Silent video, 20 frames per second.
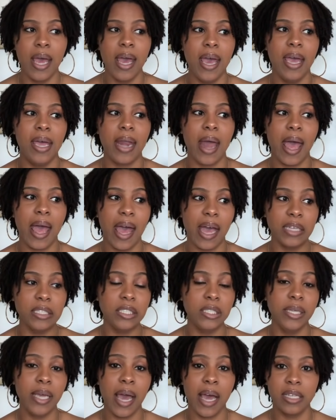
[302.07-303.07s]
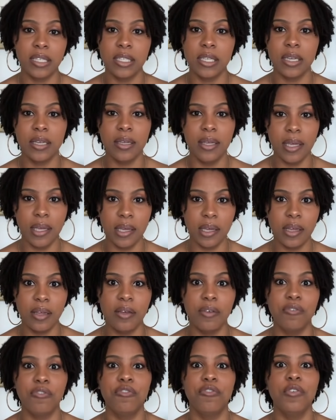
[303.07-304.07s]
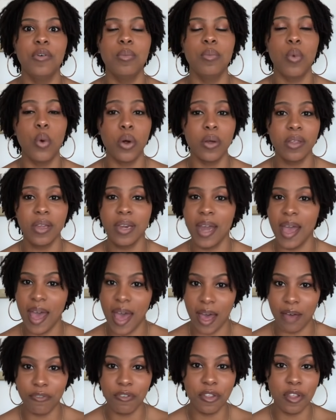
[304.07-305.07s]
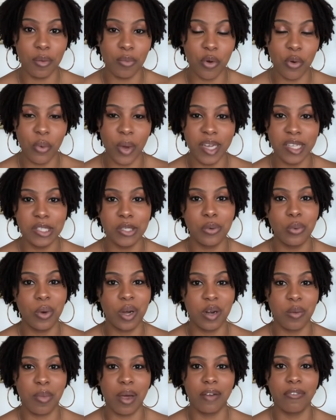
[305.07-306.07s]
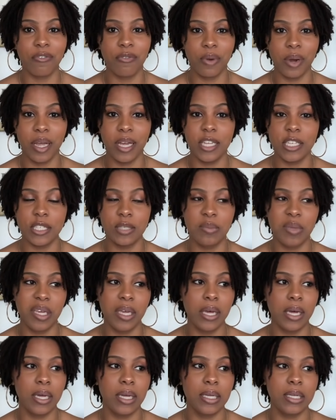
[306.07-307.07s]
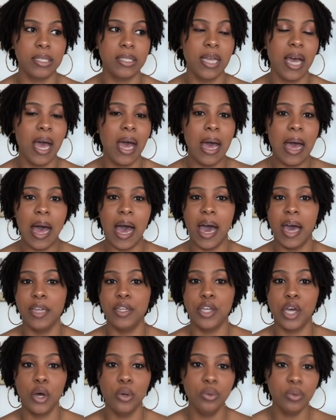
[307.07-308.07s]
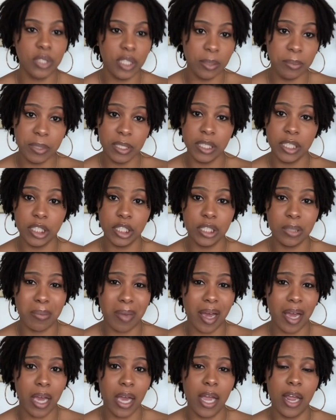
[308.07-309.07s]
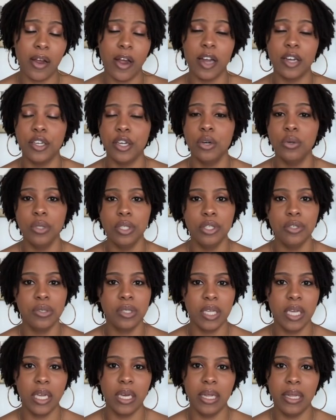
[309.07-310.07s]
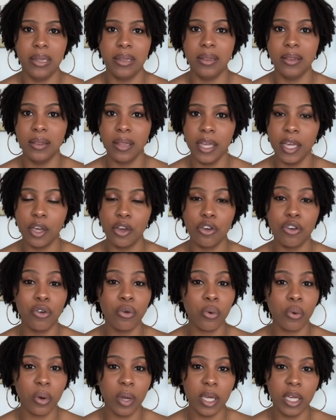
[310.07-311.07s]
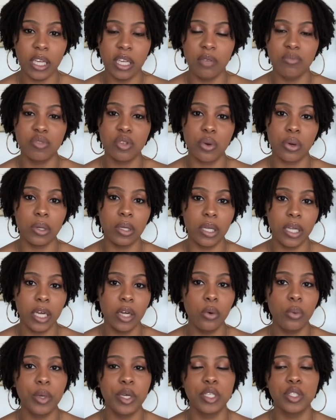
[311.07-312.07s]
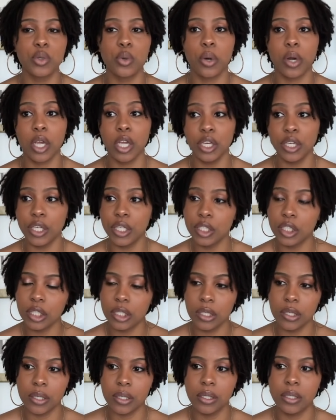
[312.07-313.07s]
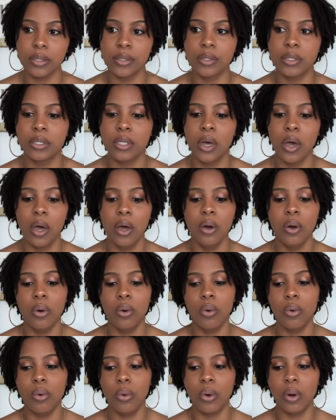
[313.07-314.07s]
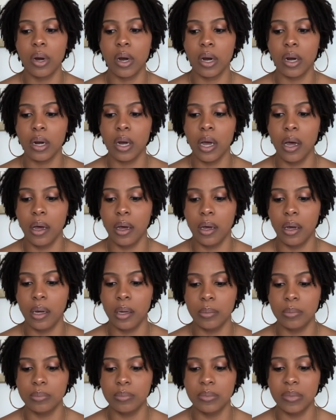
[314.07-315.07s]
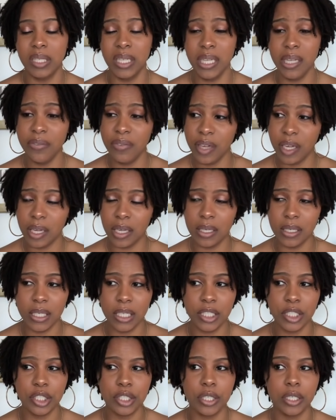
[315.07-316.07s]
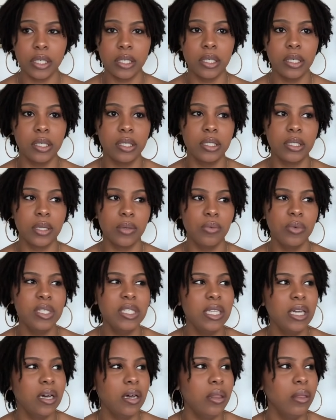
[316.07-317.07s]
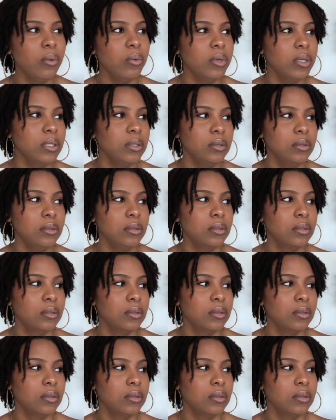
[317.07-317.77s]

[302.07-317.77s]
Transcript: And I actually had to give more than half of them away to one of my friends because I don't deep condition my hair. I don't use any thick creams or liquids or conditioners or leave-in conditioners. And what's that other one?